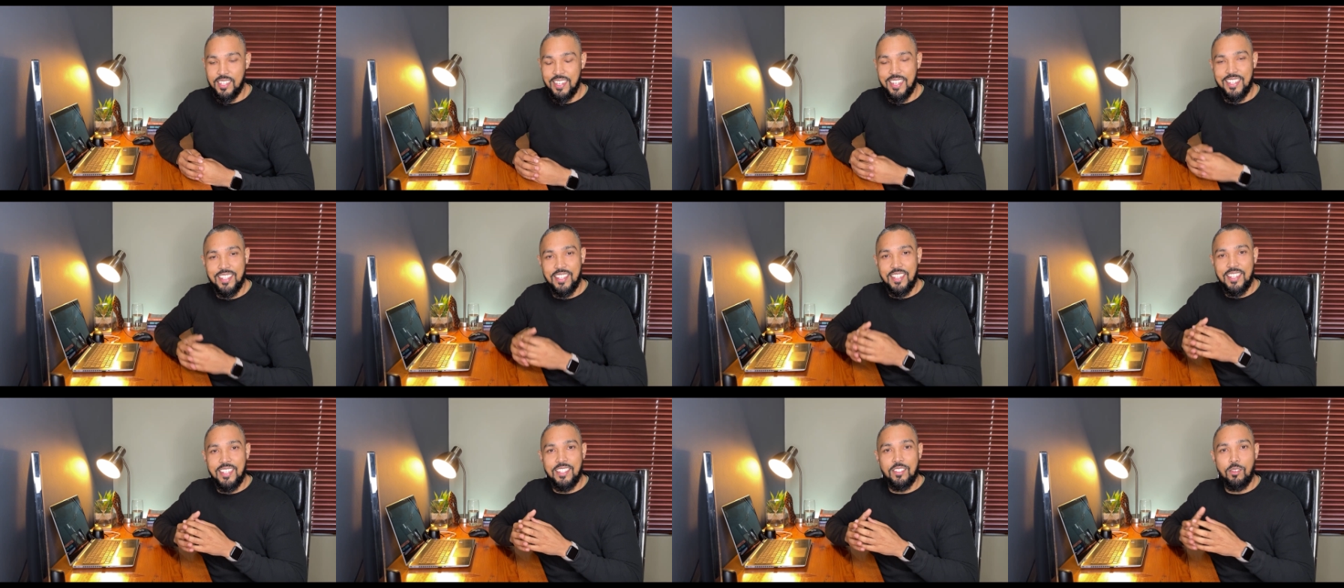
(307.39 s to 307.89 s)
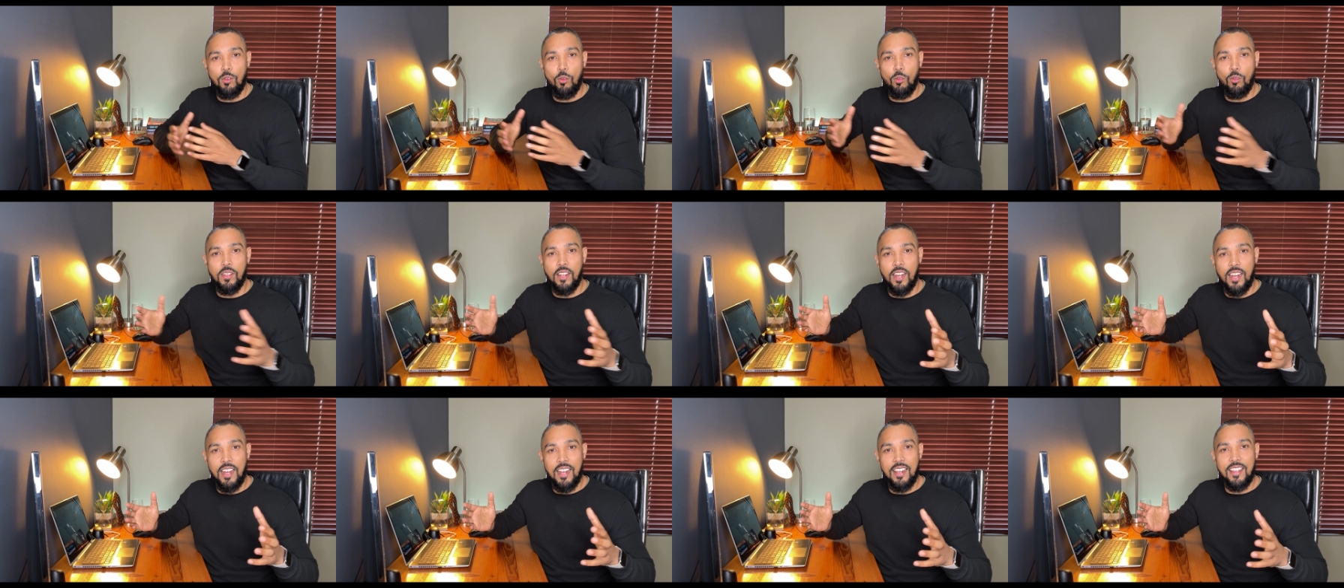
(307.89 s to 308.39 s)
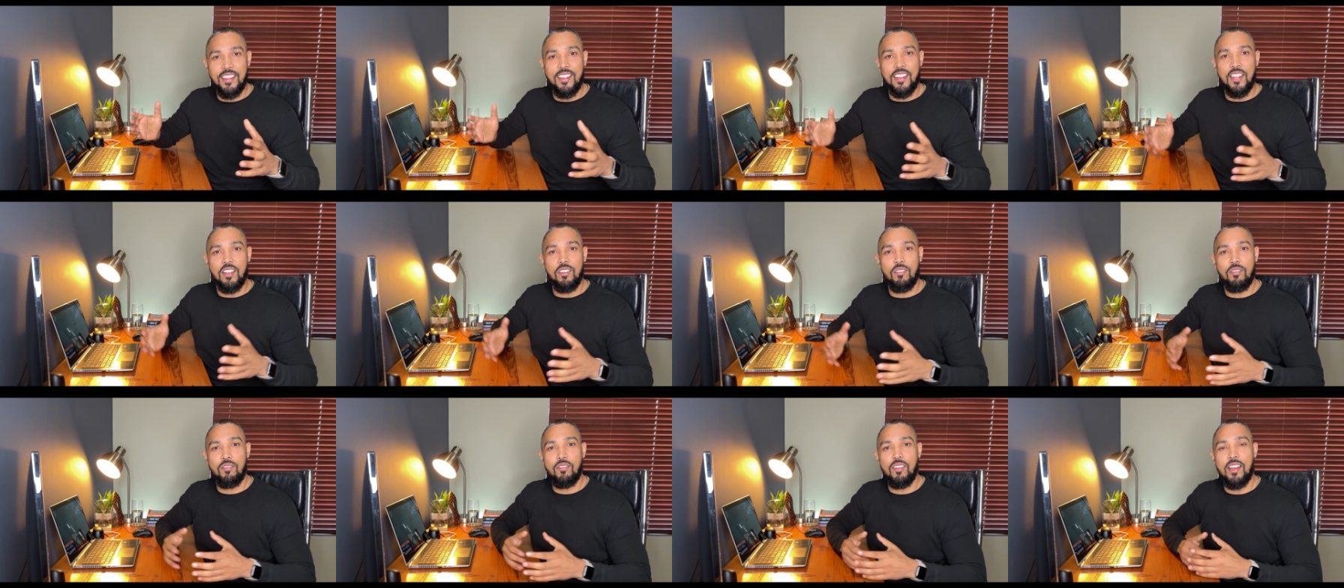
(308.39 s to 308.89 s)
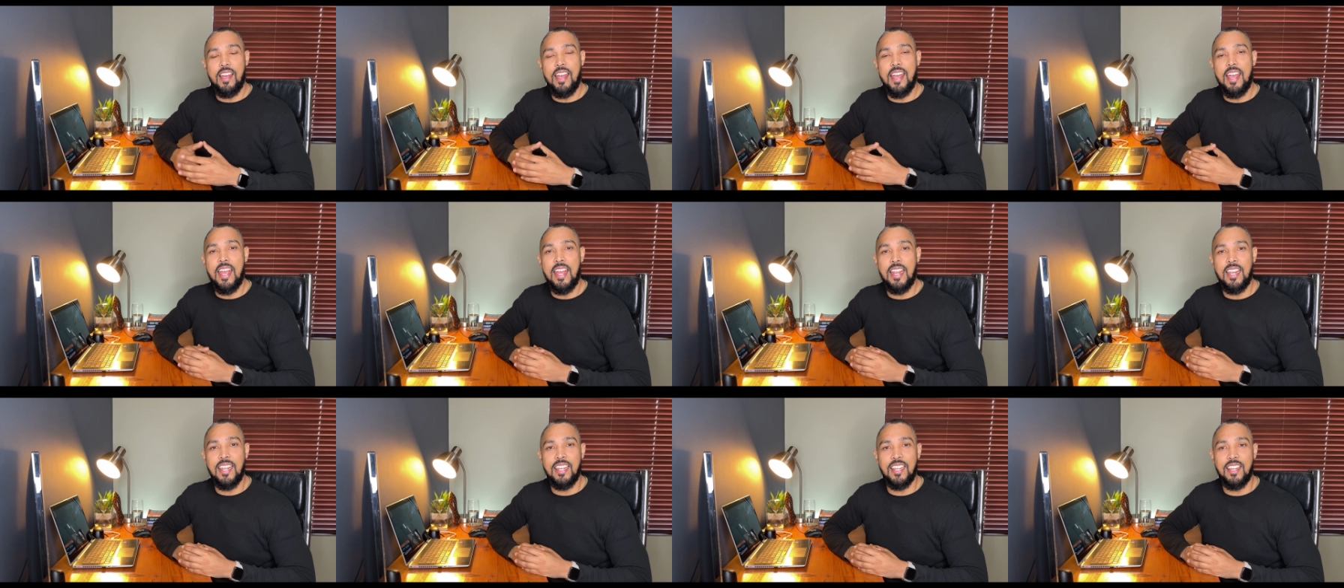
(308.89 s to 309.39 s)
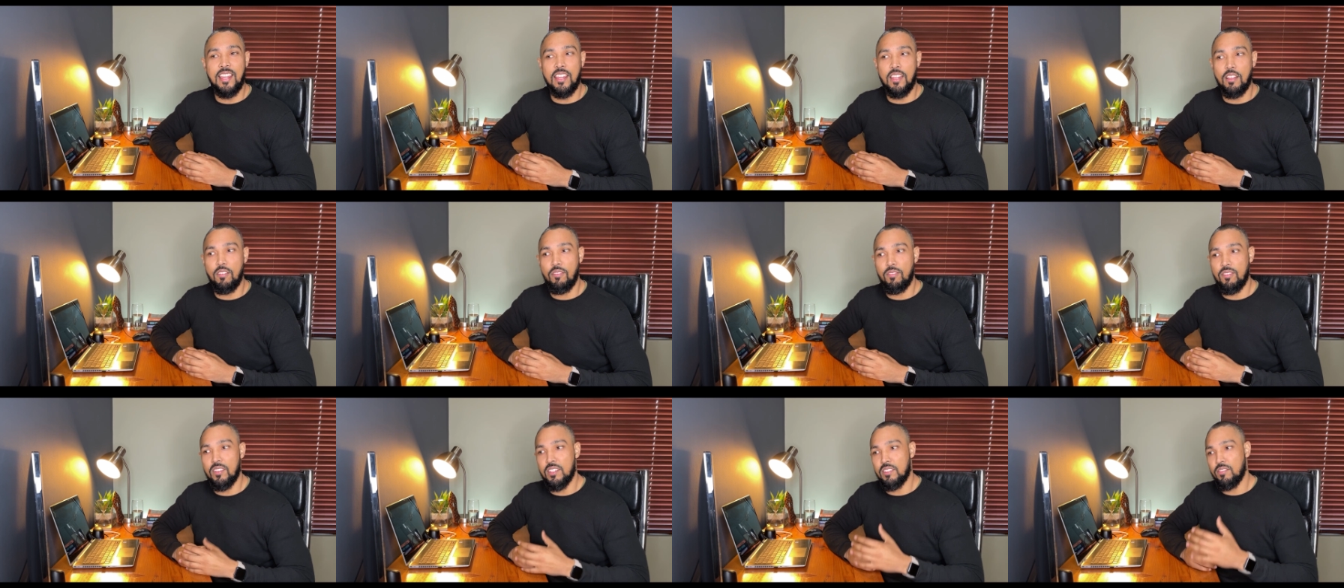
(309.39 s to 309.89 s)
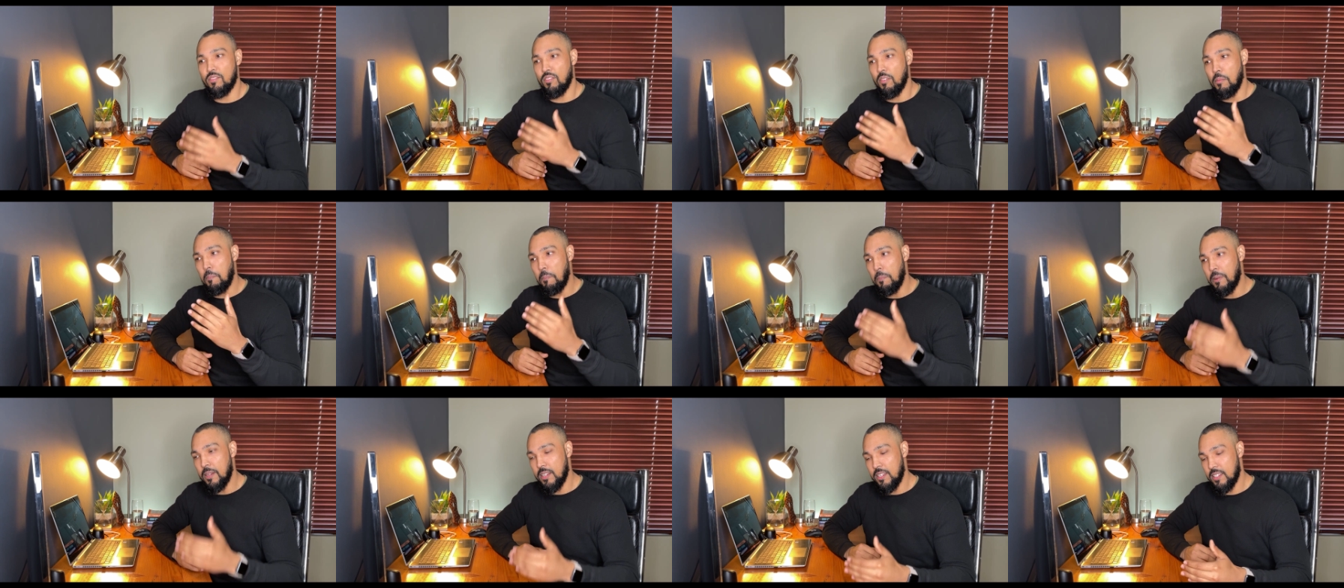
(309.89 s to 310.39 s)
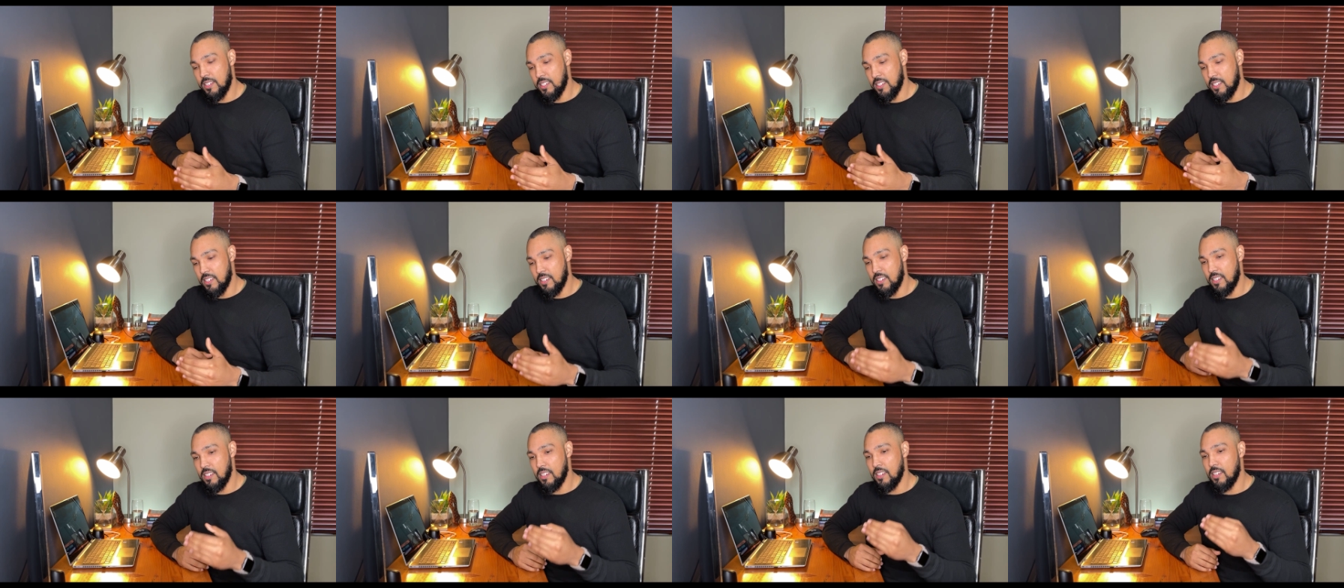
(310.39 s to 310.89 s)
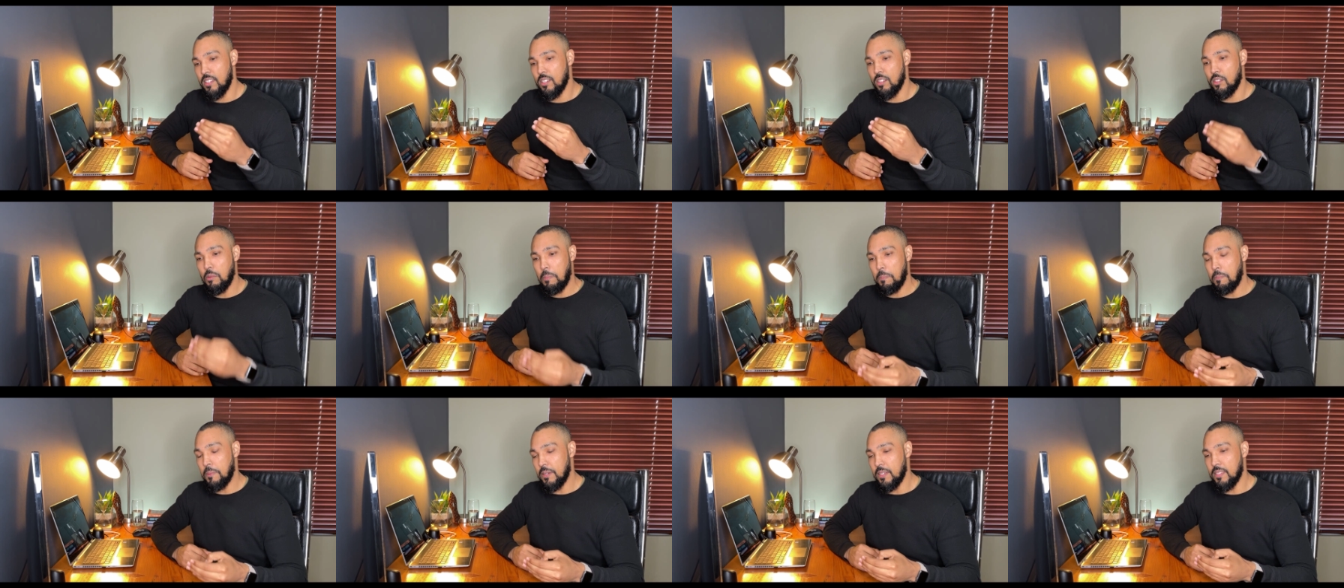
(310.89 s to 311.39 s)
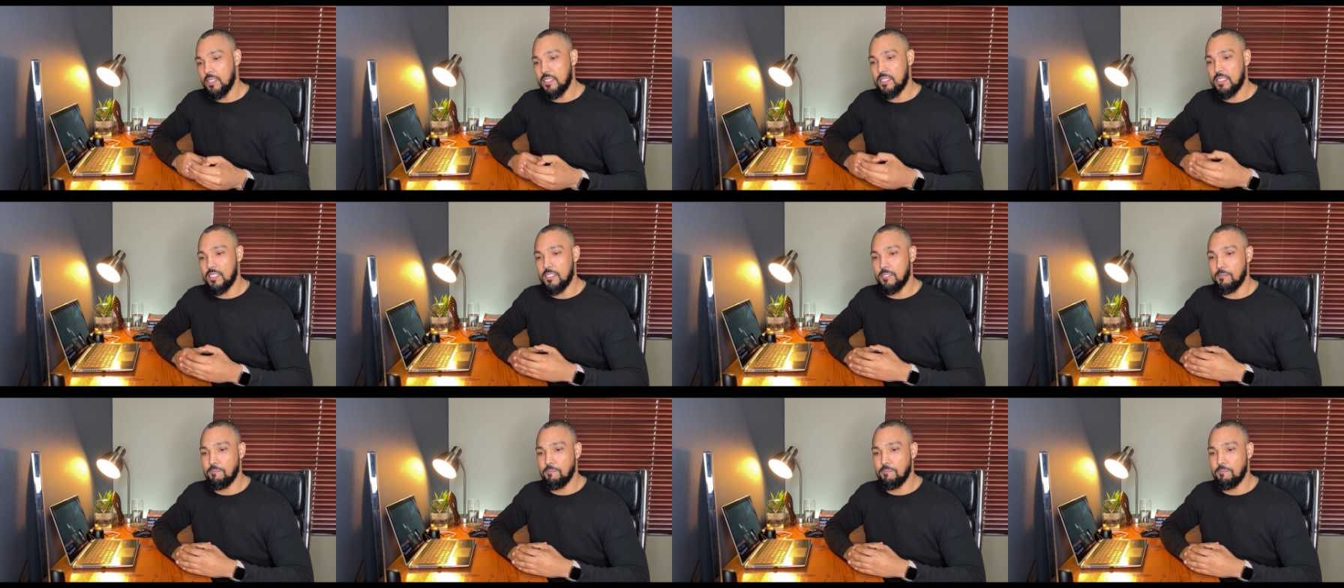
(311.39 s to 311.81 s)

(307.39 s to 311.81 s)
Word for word: It is all relative and it differs from person to person.